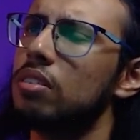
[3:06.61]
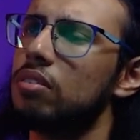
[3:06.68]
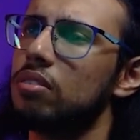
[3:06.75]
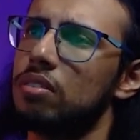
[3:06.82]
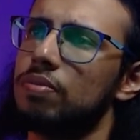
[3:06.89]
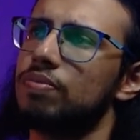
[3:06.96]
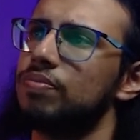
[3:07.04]

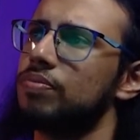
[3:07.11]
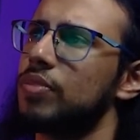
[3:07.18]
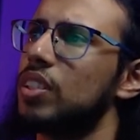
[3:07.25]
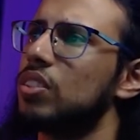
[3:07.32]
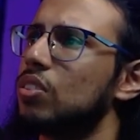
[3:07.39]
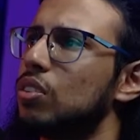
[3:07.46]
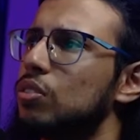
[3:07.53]
Oh,
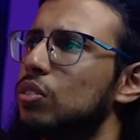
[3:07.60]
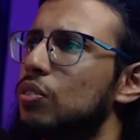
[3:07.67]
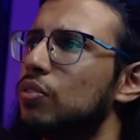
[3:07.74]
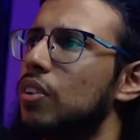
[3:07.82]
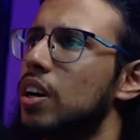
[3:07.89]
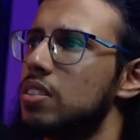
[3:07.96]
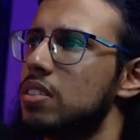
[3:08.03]
it's not so
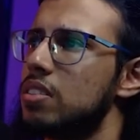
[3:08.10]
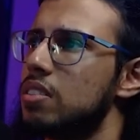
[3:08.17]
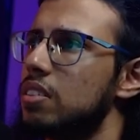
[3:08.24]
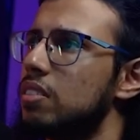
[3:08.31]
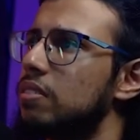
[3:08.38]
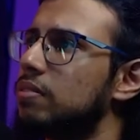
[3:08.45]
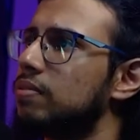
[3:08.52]
fast, is it?